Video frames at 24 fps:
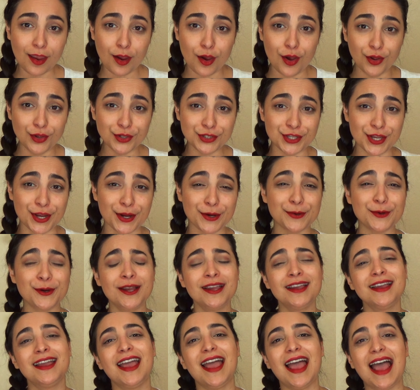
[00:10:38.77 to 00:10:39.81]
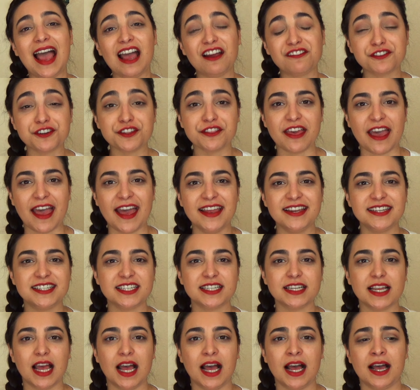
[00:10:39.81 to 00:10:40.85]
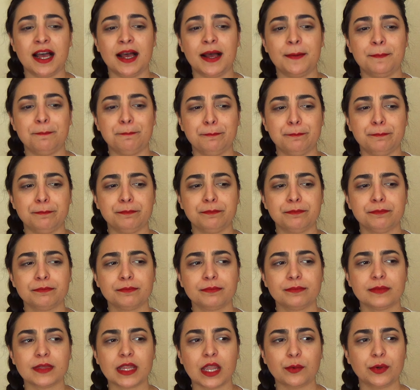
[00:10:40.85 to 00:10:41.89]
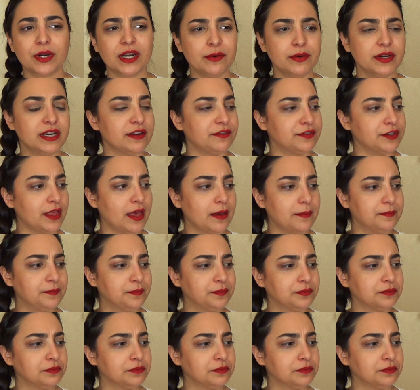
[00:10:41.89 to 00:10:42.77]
Also, after that, what did I read after that?